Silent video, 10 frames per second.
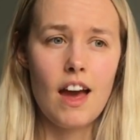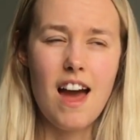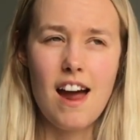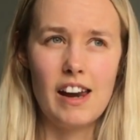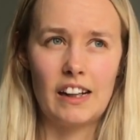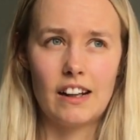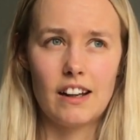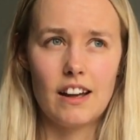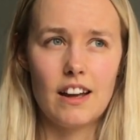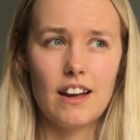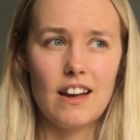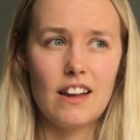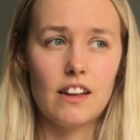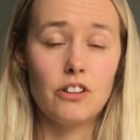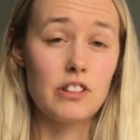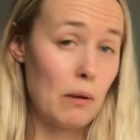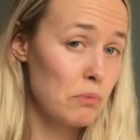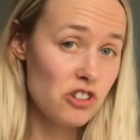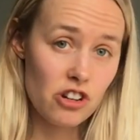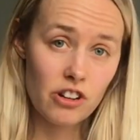And your
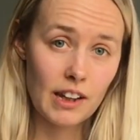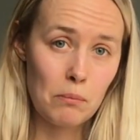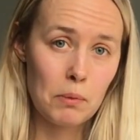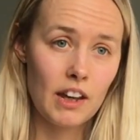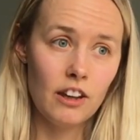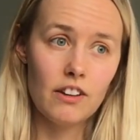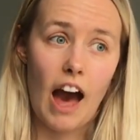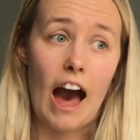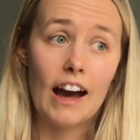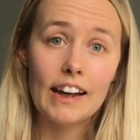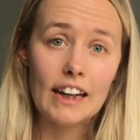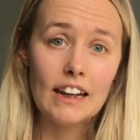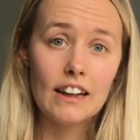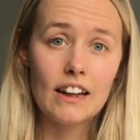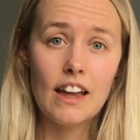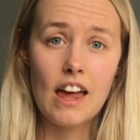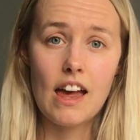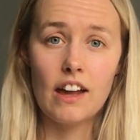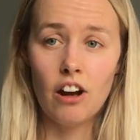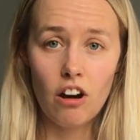temperature can be high
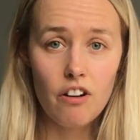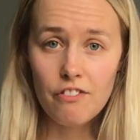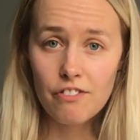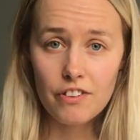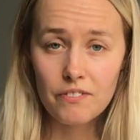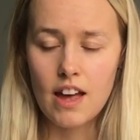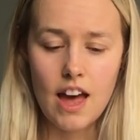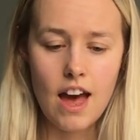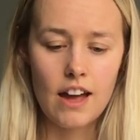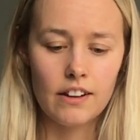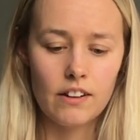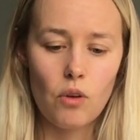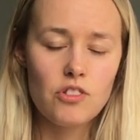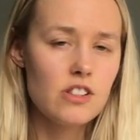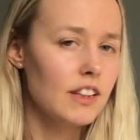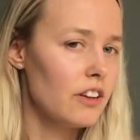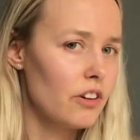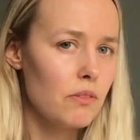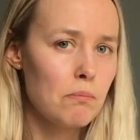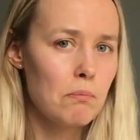and off. And
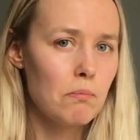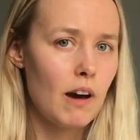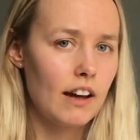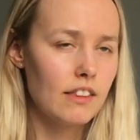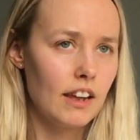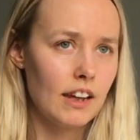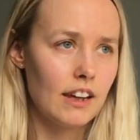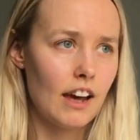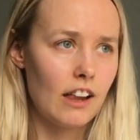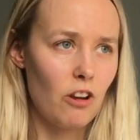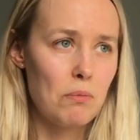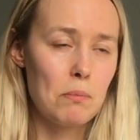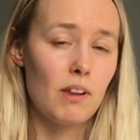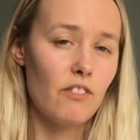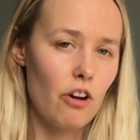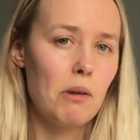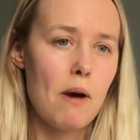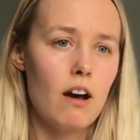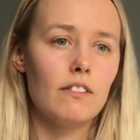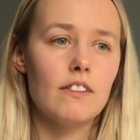obviously, I think a lot of people have heard
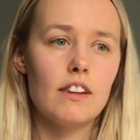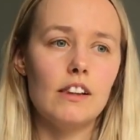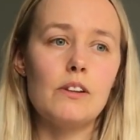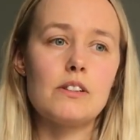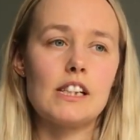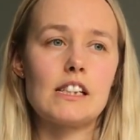about losing